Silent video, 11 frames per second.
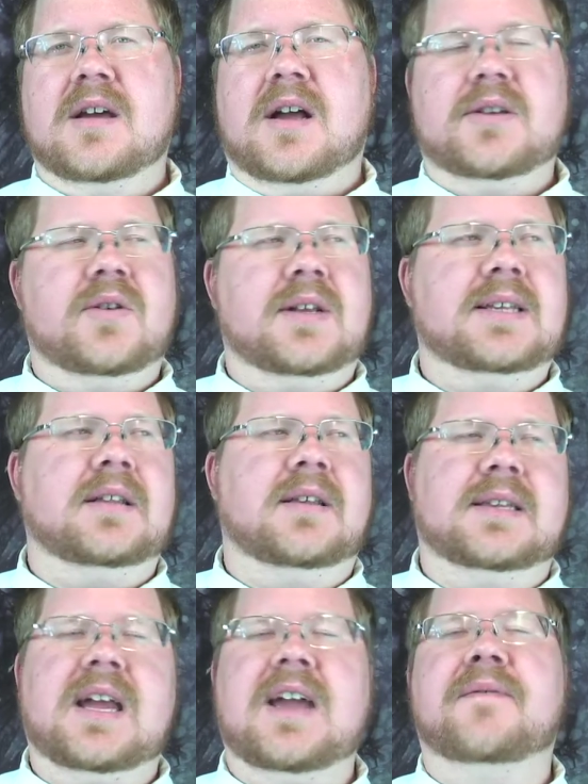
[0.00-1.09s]
You could say,
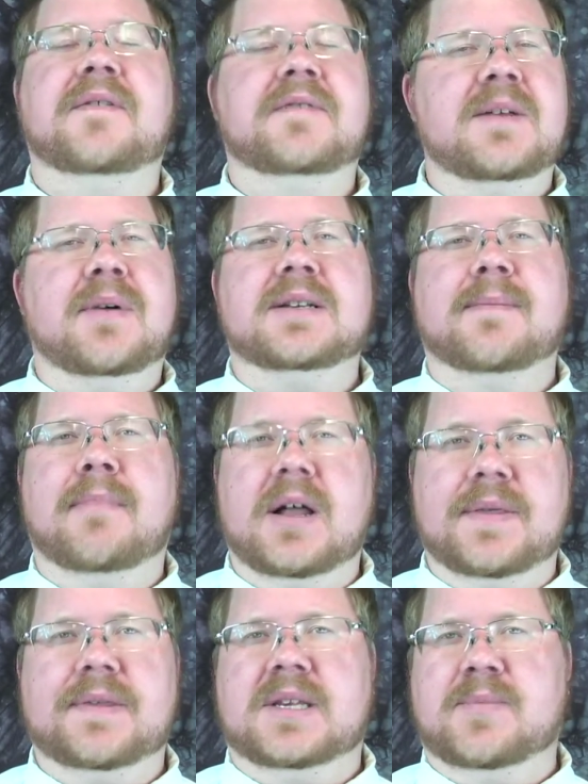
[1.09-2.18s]
listen, I have $15 a
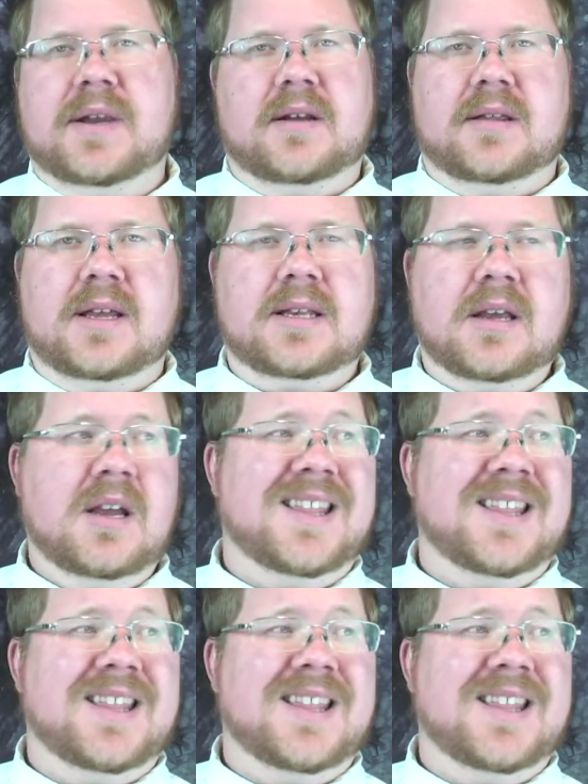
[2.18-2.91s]
month to spend on this.